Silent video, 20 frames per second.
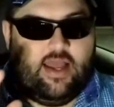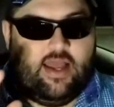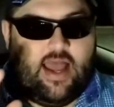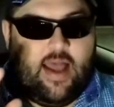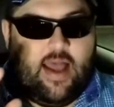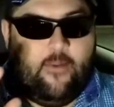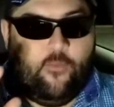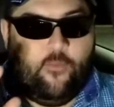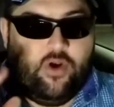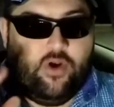
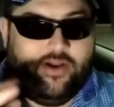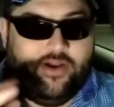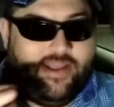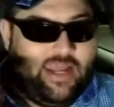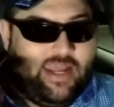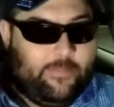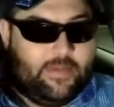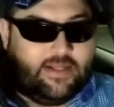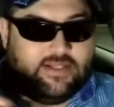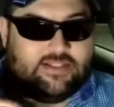I wanted to
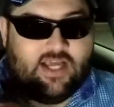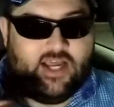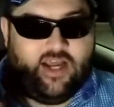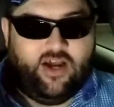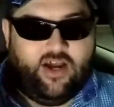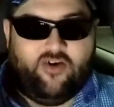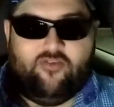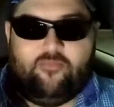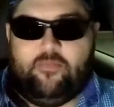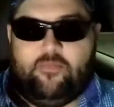get it
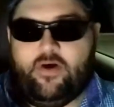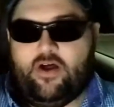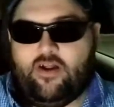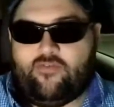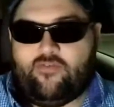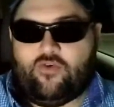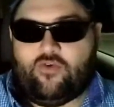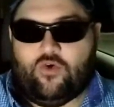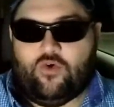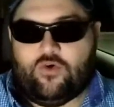myself, but
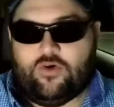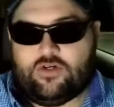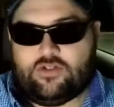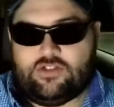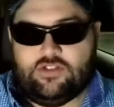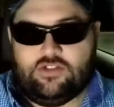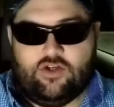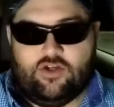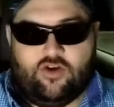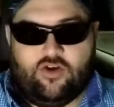of
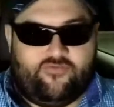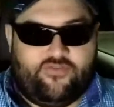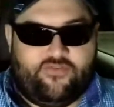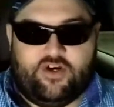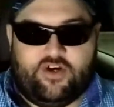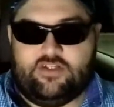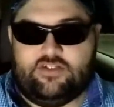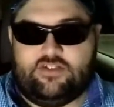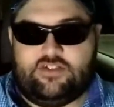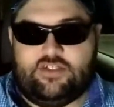course, you know,
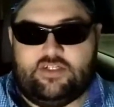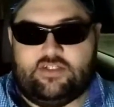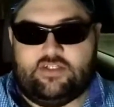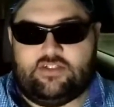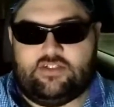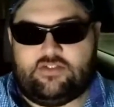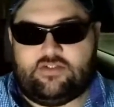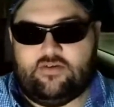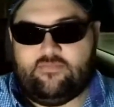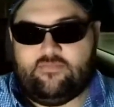funds
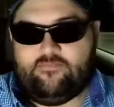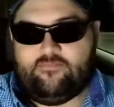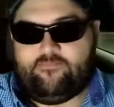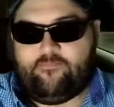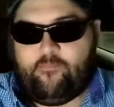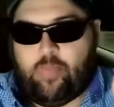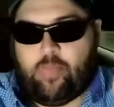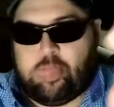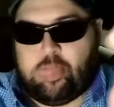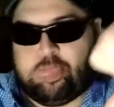is
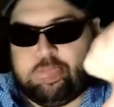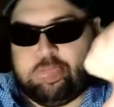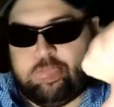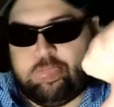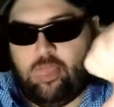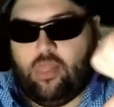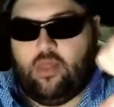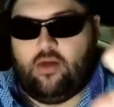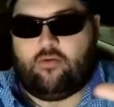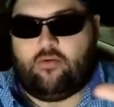
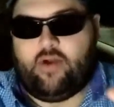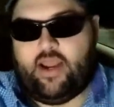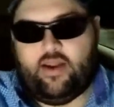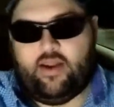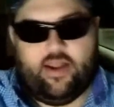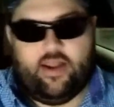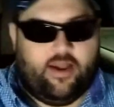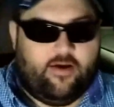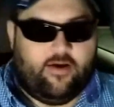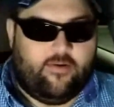
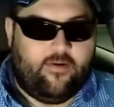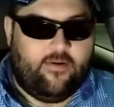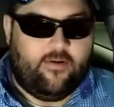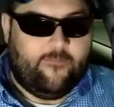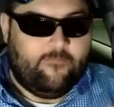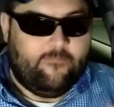right now.